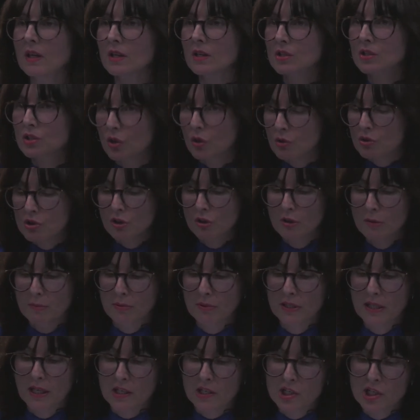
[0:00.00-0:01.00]
Social
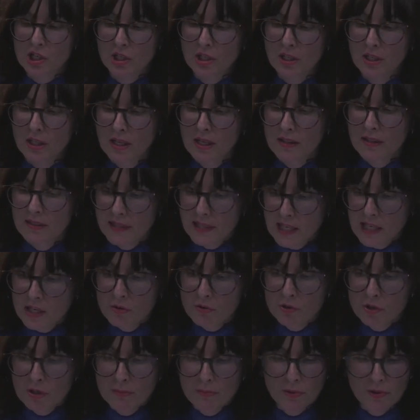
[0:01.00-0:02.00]
reproduction
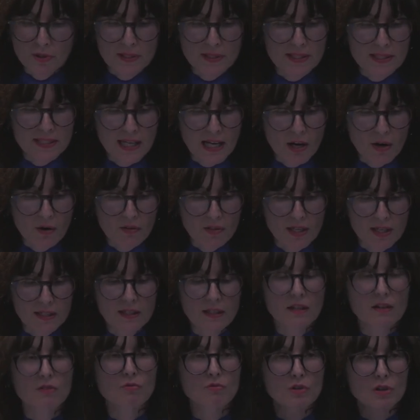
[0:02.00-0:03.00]
theory points out that
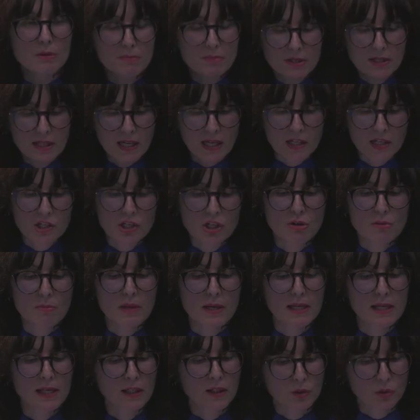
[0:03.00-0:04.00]
reproduction
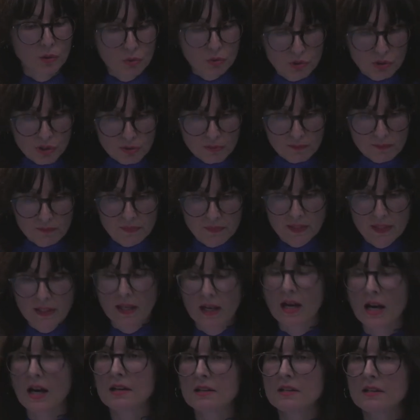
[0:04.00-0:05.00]
may allude
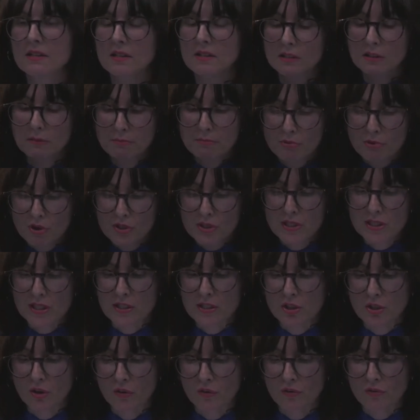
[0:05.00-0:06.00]
either to the
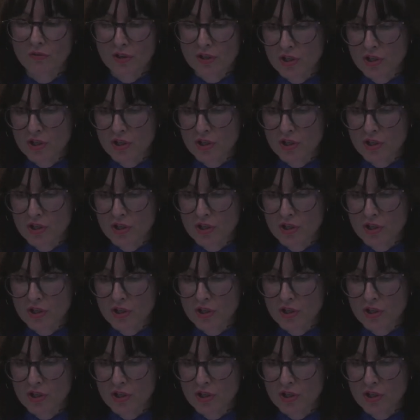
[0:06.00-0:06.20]
process of